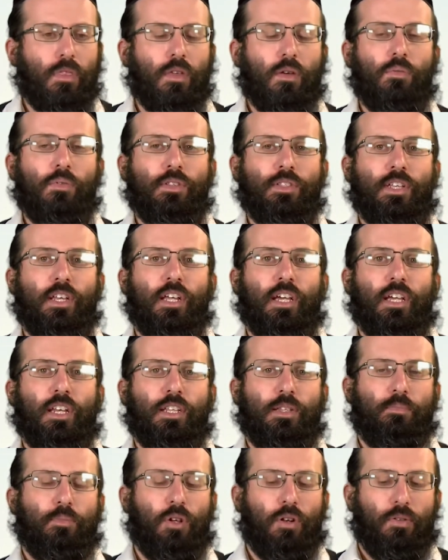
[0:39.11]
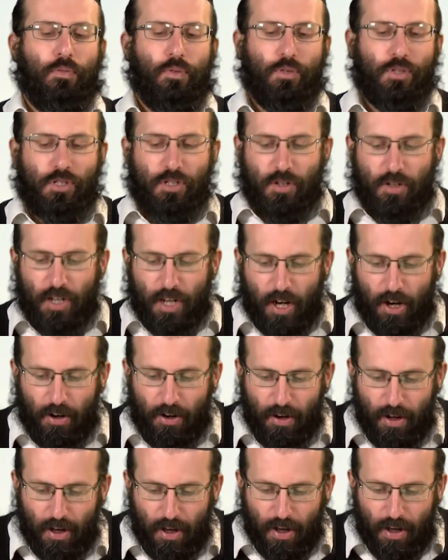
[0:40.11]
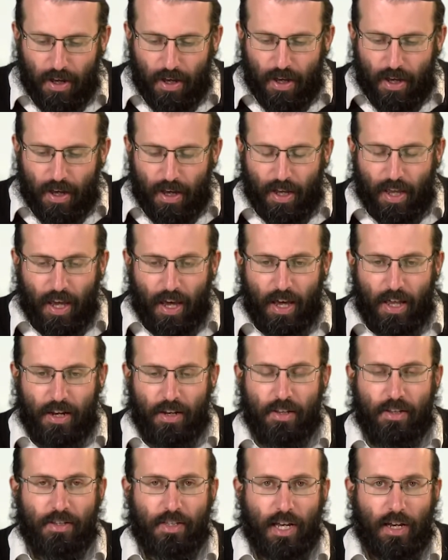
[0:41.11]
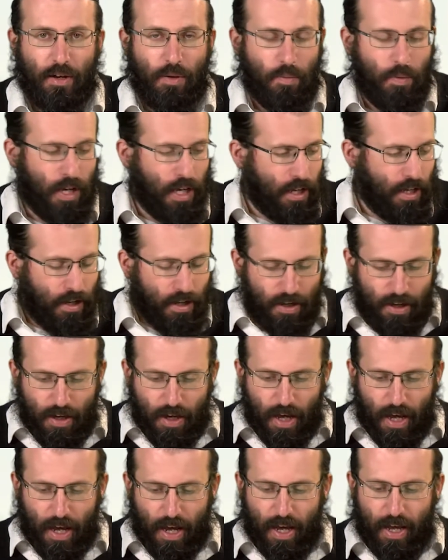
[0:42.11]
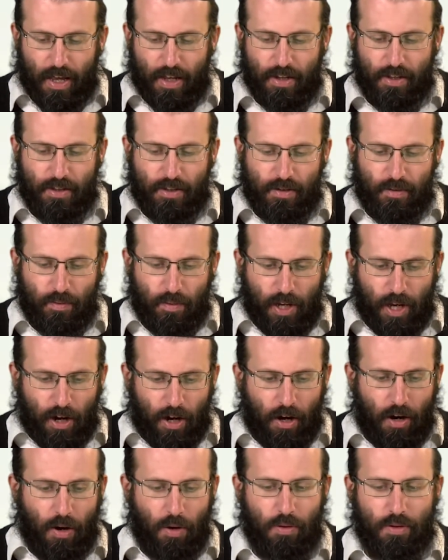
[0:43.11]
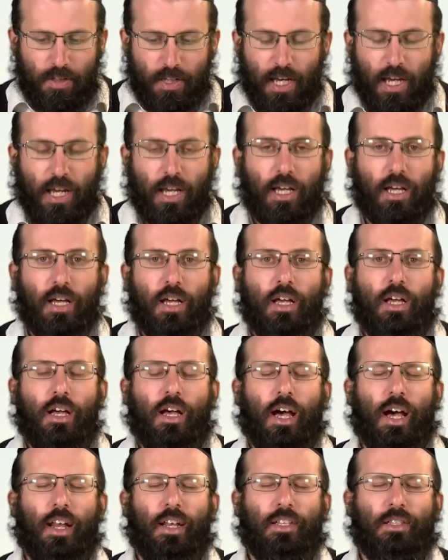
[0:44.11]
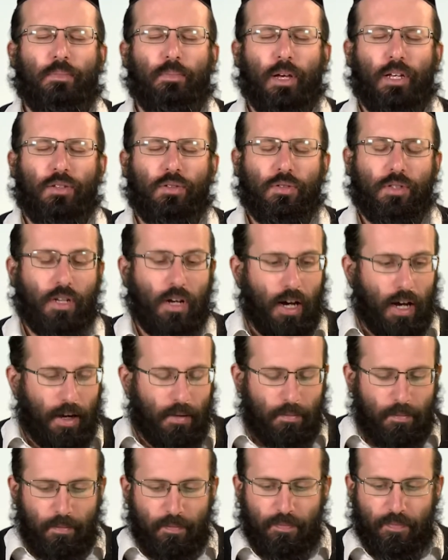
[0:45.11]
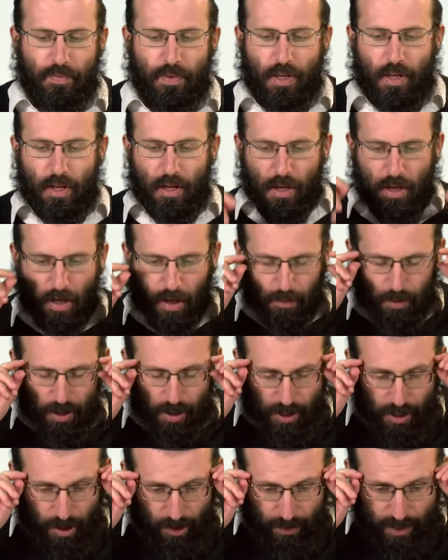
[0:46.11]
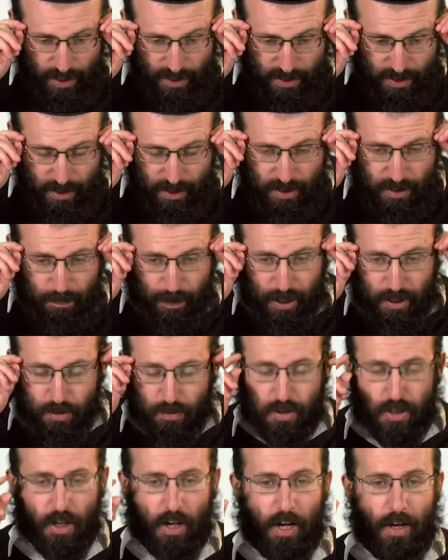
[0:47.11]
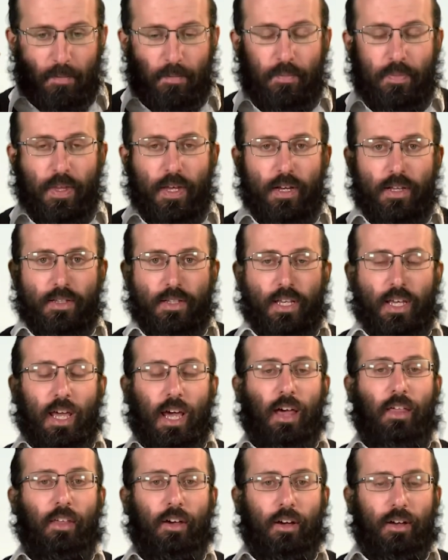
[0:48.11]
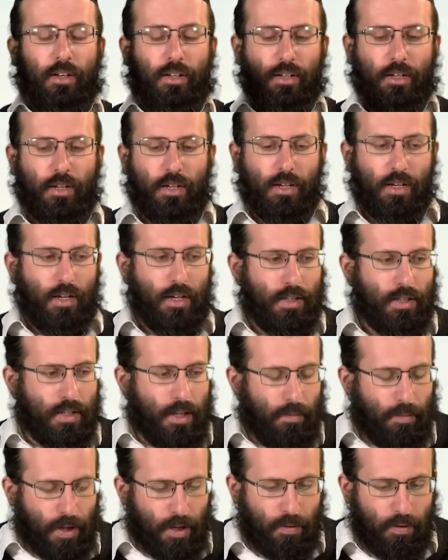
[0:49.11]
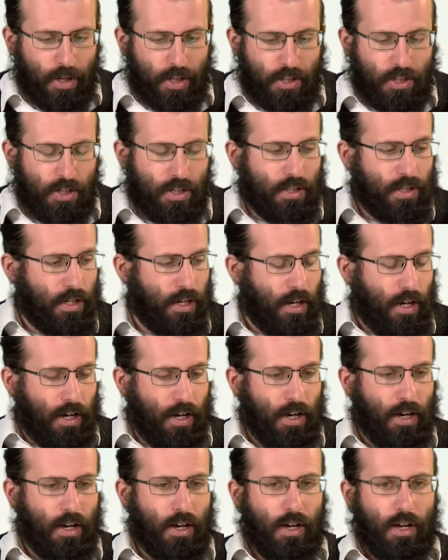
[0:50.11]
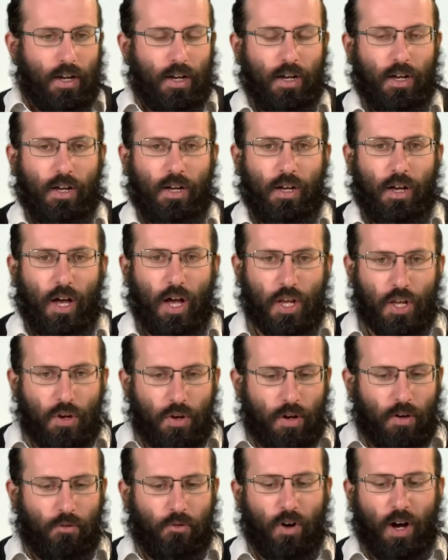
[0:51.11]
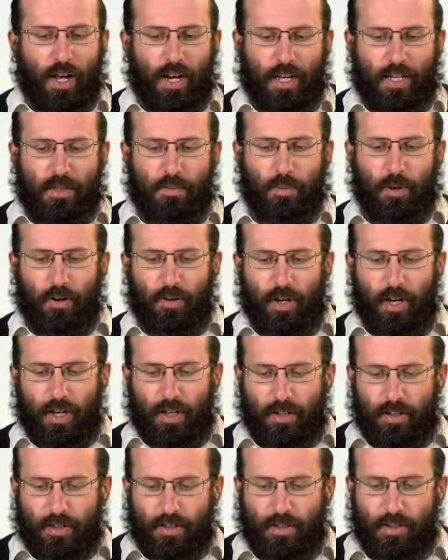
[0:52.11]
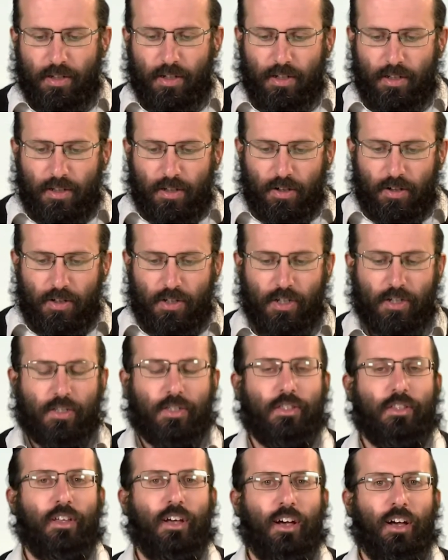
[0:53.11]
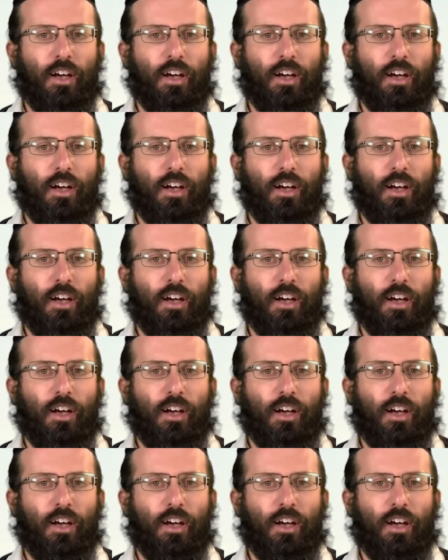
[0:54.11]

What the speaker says: we're sitting in this beautiful studio again, second week, and we are holding at a special time, and we're going to go into this special time together. It's something which is a unified experience. It's not just